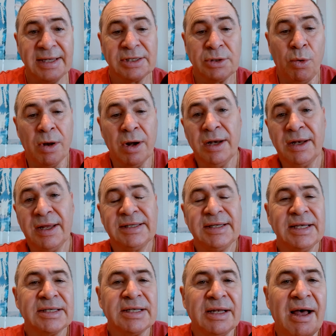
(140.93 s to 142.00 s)
qualities,
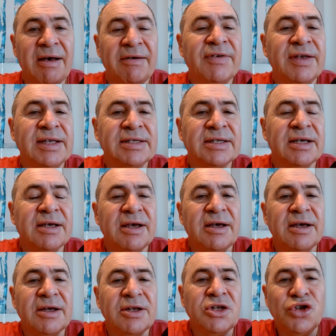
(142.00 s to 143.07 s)
his love, his
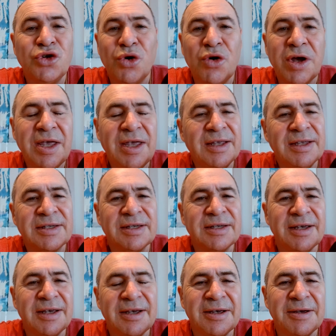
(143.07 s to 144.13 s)
joy, his
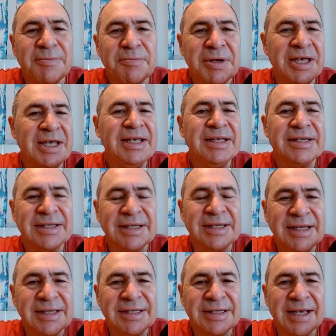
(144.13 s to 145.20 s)
peace,
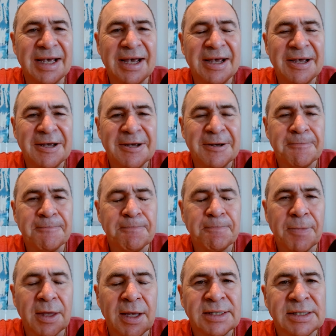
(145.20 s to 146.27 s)

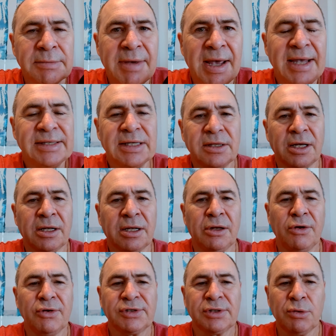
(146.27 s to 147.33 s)
it's amazing. The
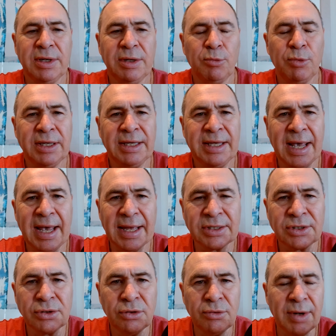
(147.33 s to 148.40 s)
closer we
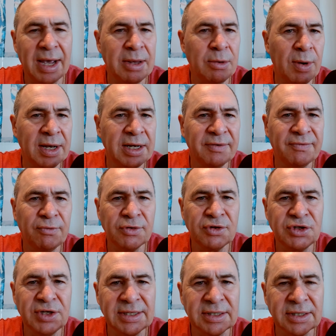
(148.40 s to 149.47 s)
get to a wonderful
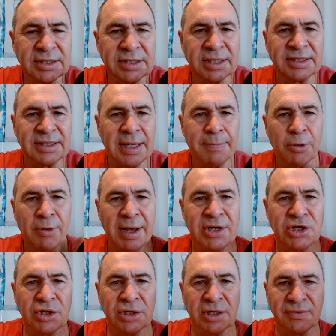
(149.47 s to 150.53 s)
Jesus, the
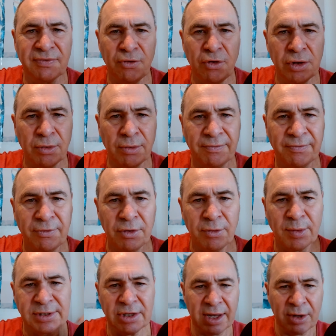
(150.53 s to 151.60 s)
separation is further and further.
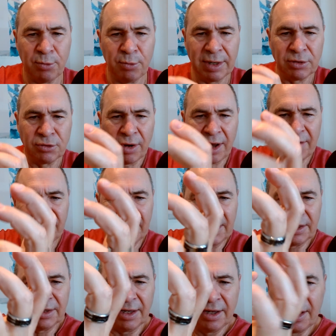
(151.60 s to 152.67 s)
It's like we're driving
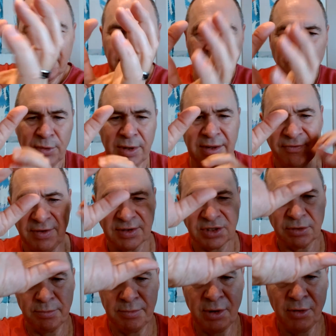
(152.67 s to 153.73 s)
in the rear
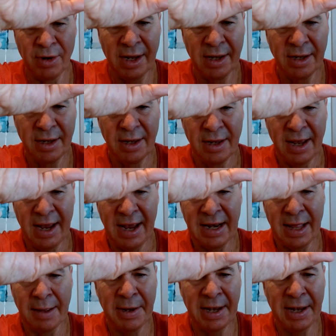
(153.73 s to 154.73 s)
vision mirror, and our